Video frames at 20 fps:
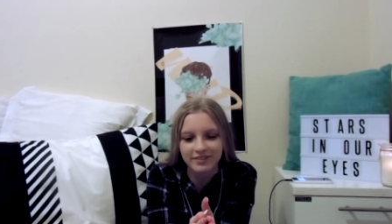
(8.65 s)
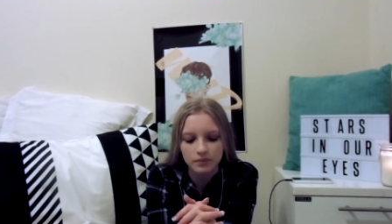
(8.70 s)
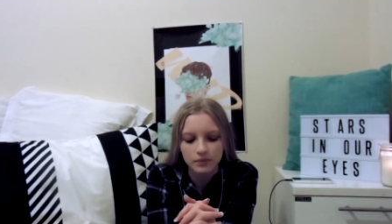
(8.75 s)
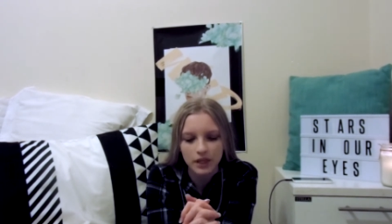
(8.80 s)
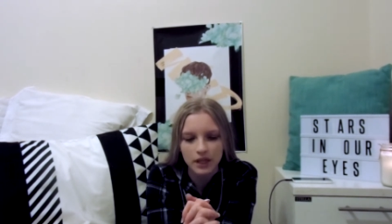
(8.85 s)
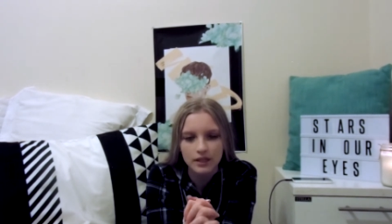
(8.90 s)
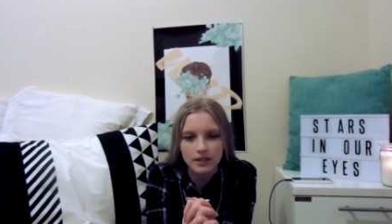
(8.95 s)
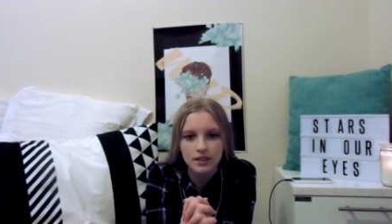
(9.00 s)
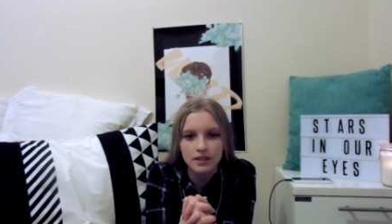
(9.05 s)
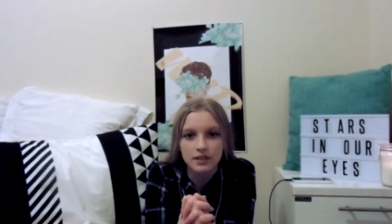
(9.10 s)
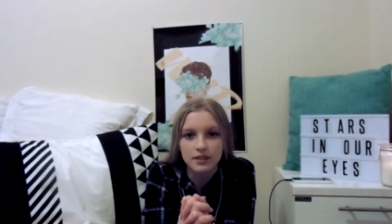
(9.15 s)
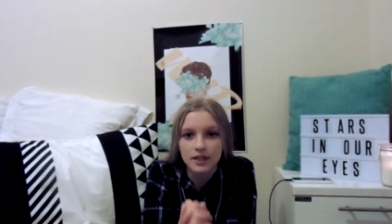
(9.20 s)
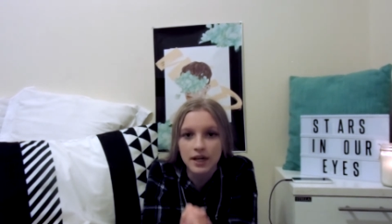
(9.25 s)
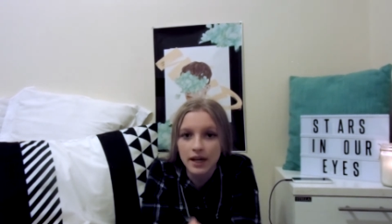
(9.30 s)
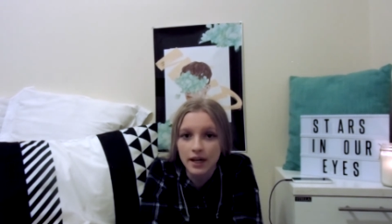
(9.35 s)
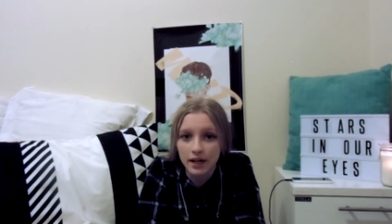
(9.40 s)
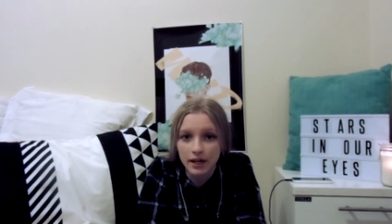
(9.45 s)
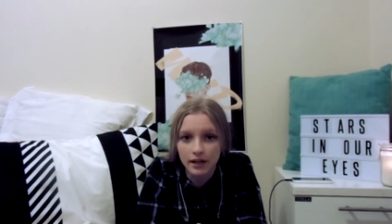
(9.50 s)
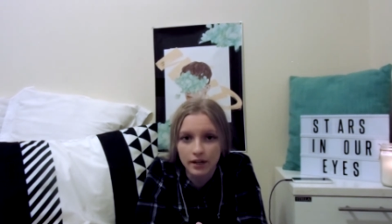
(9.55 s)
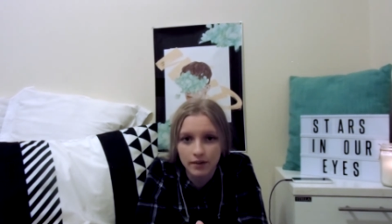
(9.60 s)
And
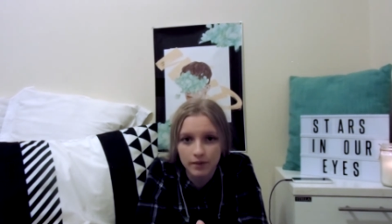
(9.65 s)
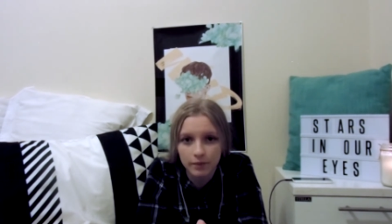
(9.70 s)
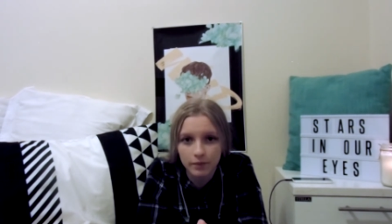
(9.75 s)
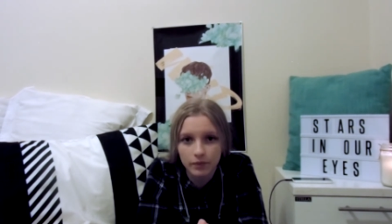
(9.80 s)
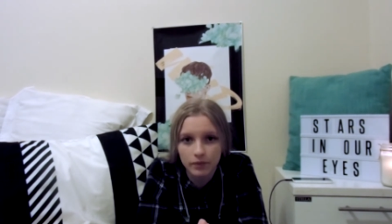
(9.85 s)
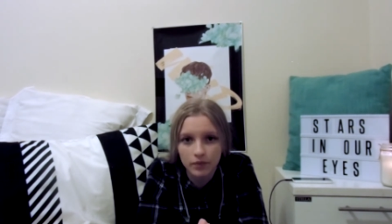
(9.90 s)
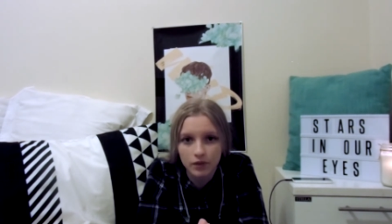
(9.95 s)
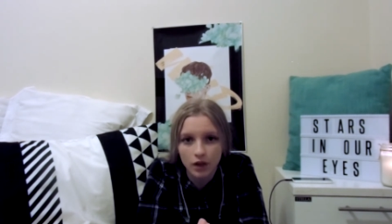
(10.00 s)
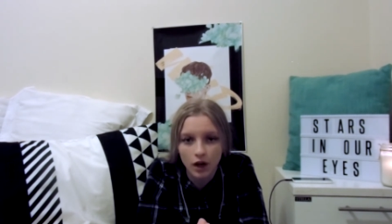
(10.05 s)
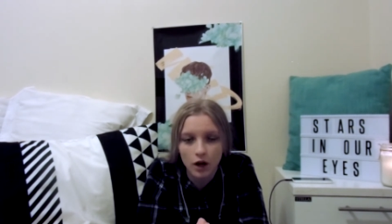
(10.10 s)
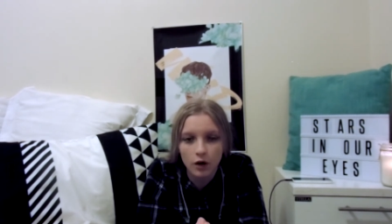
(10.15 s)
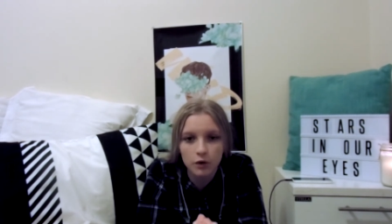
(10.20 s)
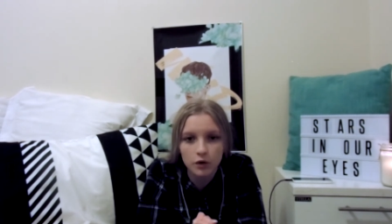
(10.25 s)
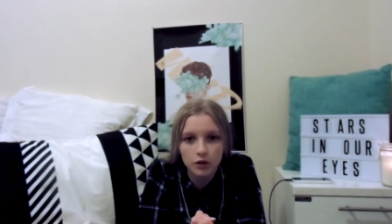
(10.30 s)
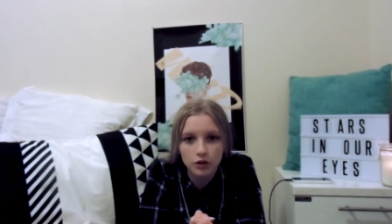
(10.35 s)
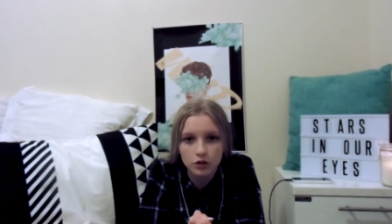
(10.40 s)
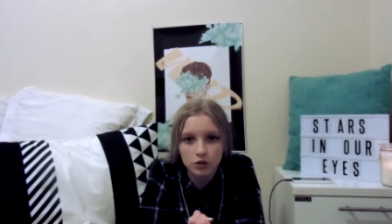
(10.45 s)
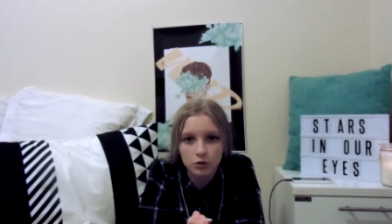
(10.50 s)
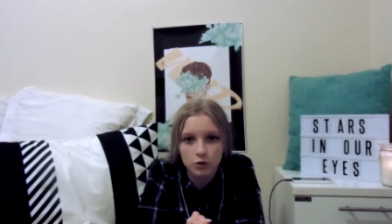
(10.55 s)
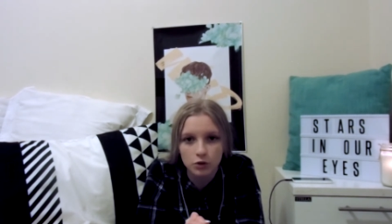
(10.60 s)
today, I wanted
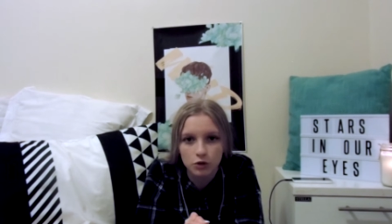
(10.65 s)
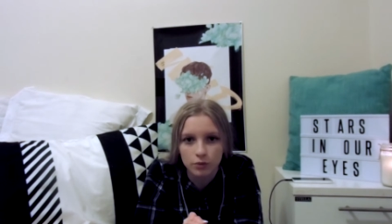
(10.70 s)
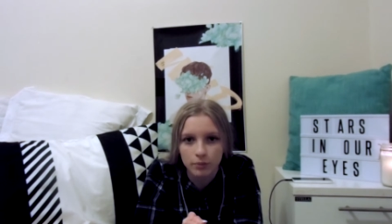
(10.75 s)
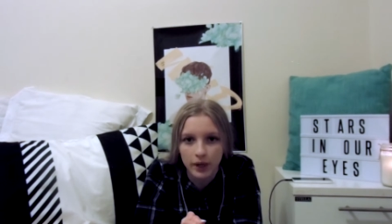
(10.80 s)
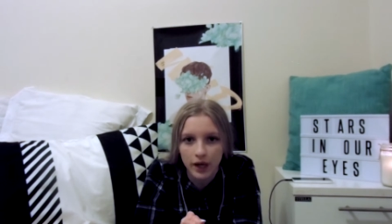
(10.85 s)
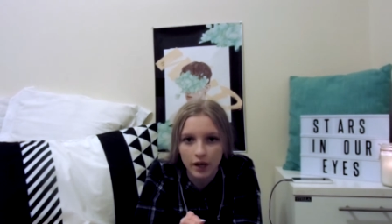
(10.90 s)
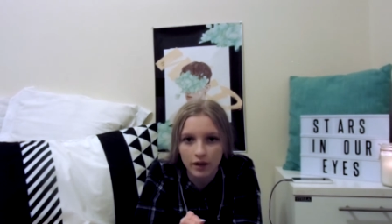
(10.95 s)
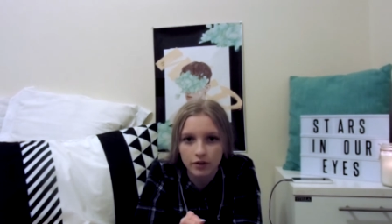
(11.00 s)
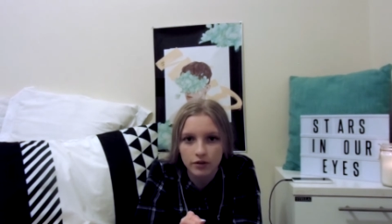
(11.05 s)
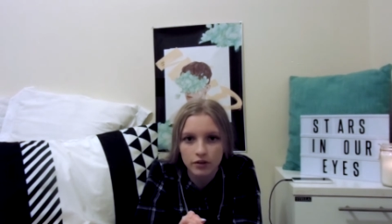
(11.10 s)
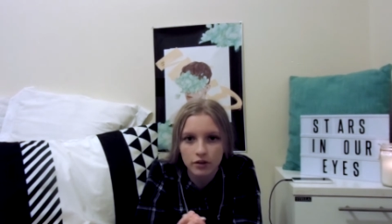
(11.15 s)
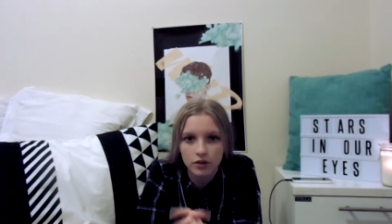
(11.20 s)
to talk about